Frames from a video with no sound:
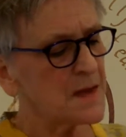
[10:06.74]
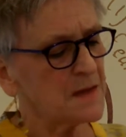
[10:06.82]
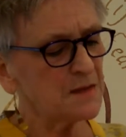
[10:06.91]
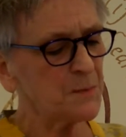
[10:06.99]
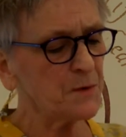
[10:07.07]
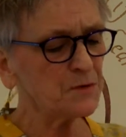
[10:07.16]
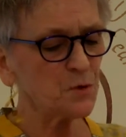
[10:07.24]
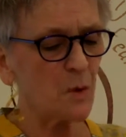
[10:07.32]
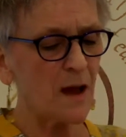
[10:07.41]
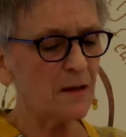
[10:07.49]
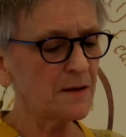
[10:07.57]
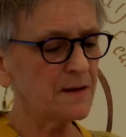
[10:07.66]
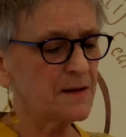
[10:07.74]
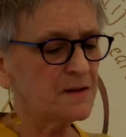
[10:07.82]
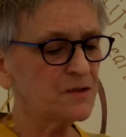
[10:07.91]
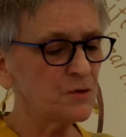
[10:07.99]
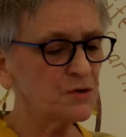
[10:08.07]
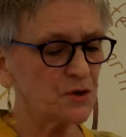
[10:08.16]
Spirituality
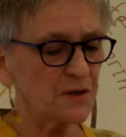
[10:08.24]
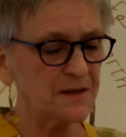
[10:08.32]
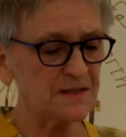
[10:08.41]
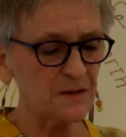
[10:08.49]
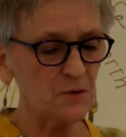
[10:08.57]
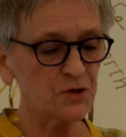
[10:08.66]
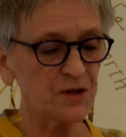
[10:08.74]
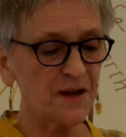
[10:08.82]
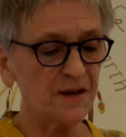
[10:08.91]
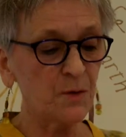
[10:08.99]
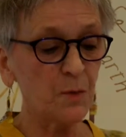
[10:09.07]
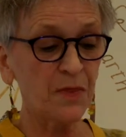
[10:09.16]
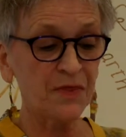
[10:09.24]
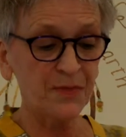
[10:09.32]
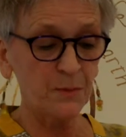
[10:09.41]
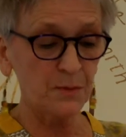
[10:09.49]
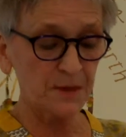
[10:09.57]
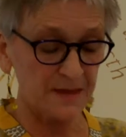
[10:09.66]
is usually associated with
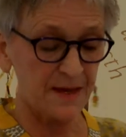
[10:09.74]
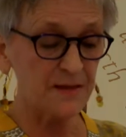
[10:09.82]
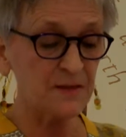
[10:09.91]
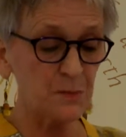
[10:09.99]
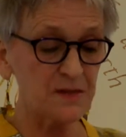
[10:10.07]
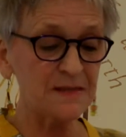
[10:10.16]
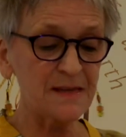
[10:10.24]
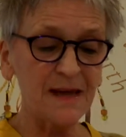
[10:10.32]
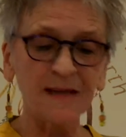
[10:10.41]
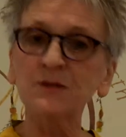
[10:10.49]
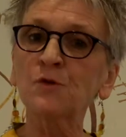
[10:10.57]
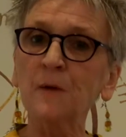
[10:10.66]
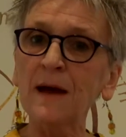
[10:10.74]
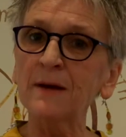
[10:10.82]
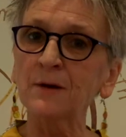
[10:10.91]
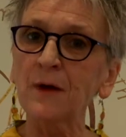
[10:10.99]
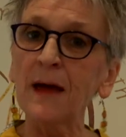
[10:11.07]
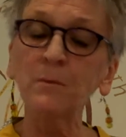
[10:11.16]
things we see as
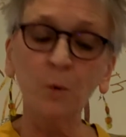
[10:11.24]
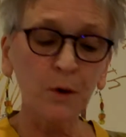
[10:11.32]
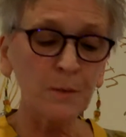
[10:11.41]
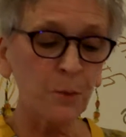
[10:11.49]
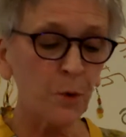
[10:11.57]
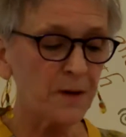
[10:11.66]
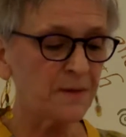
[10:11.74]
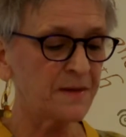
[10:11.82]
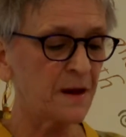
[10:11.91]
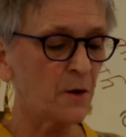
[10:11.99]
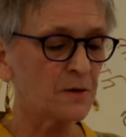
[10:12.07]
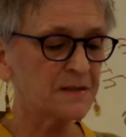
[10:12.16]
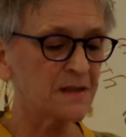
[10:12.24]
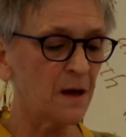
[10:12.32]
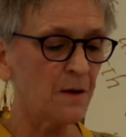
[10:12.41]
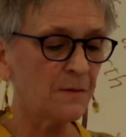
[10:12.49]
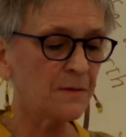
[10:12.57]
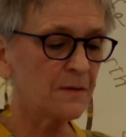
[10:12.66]
greater and more important than
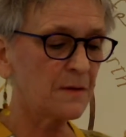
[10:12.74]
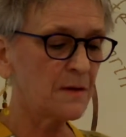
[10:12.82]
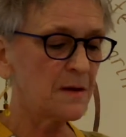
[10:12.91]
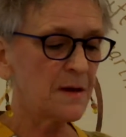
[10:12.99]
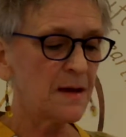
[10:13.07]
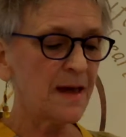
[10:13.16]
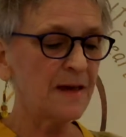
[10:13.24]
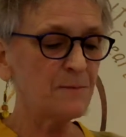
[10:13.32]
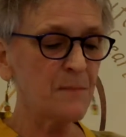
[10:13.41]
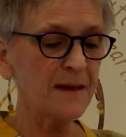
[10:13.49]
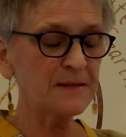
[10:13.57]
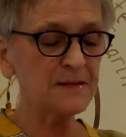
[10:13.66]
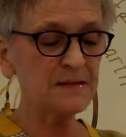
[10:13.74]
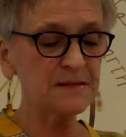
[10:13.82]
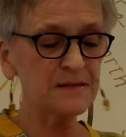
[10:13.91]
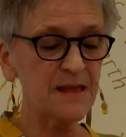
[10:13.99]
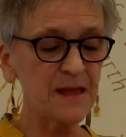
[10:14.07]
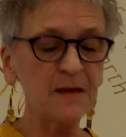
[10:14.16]
ourselves. It makes us
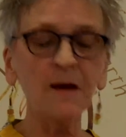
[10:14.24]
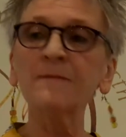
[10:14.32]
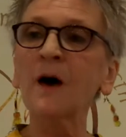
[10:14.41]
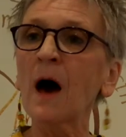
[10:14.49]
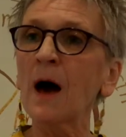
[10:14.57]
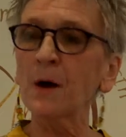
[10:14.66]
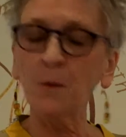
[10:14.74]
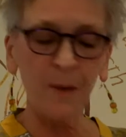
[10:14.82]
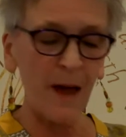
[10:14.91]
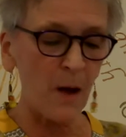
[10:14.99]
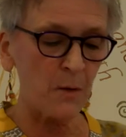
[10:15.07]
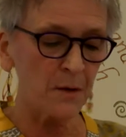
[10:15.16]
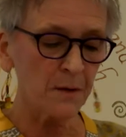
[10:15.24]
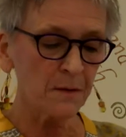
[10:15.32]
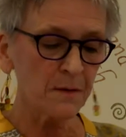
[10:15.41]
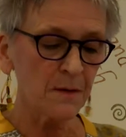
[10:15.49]
think of a higher power,